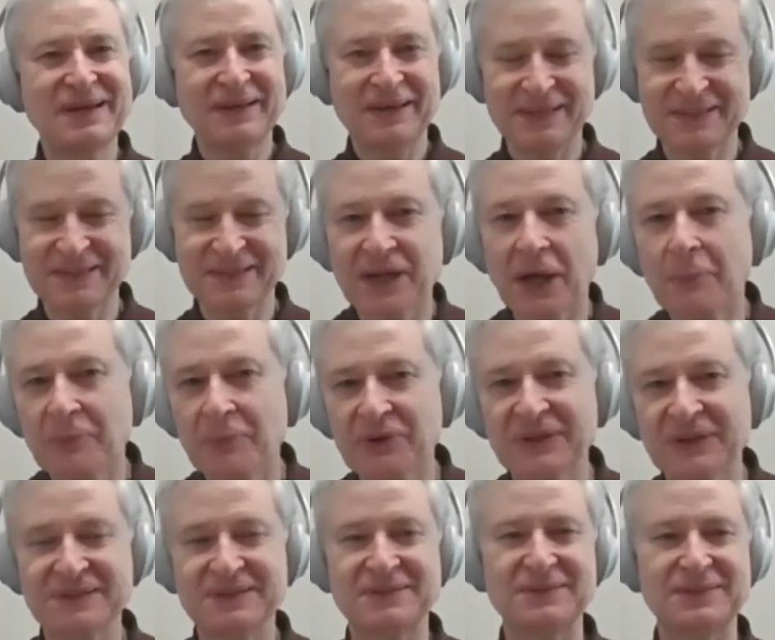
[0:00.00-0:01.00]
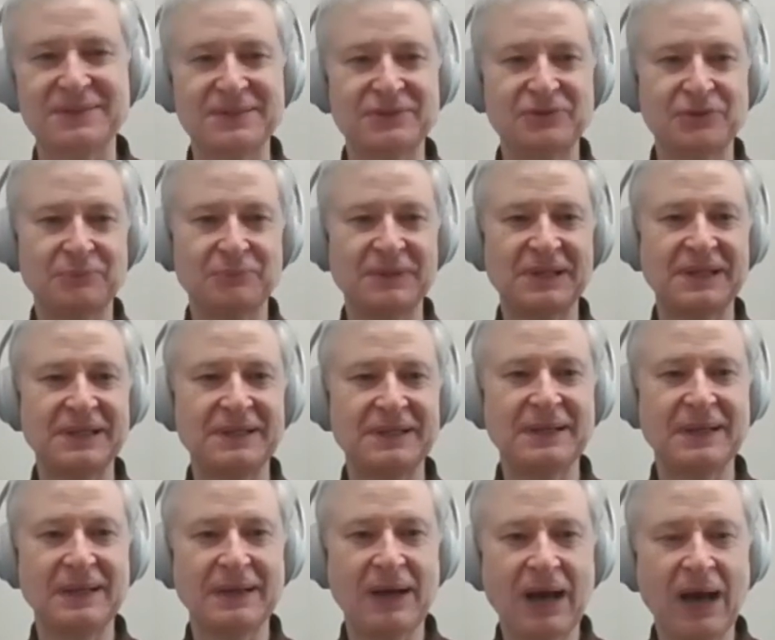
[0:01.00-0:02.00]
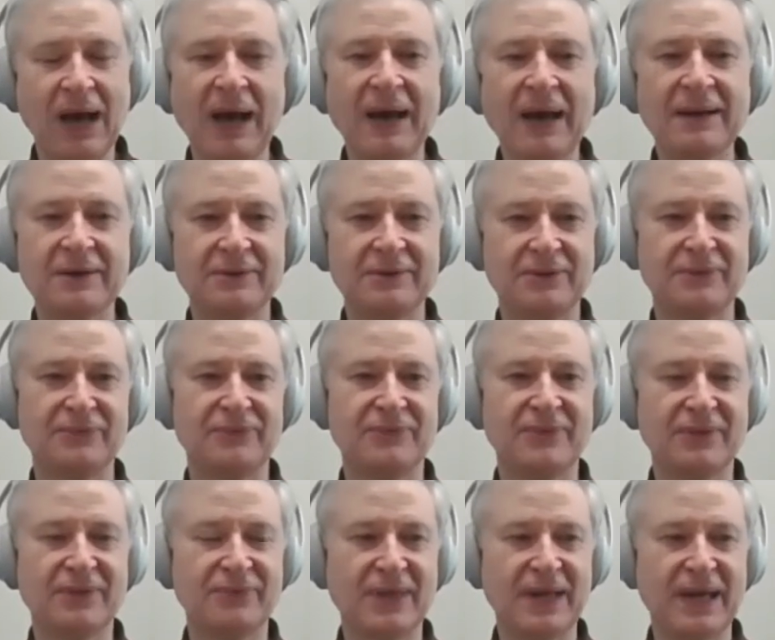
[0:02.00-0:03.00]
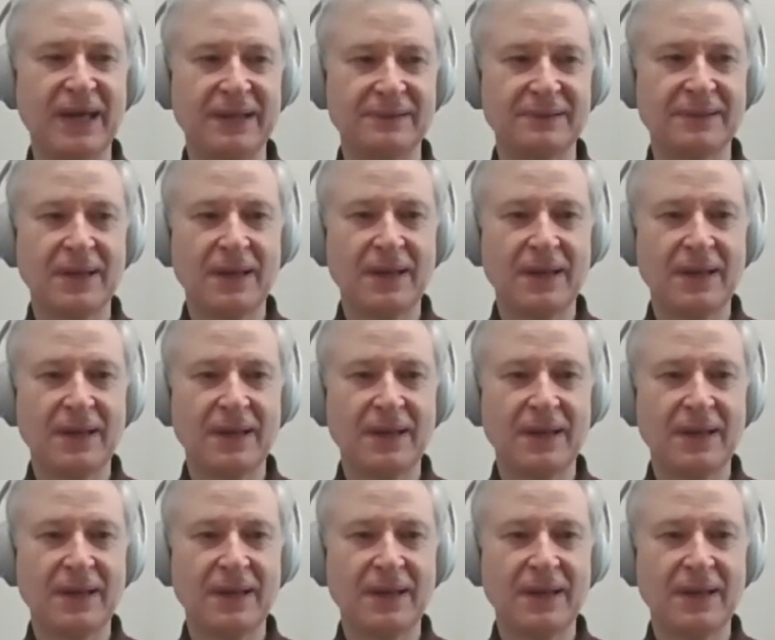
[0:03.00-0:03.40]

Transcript: it's a number that's considerably higher than, than that.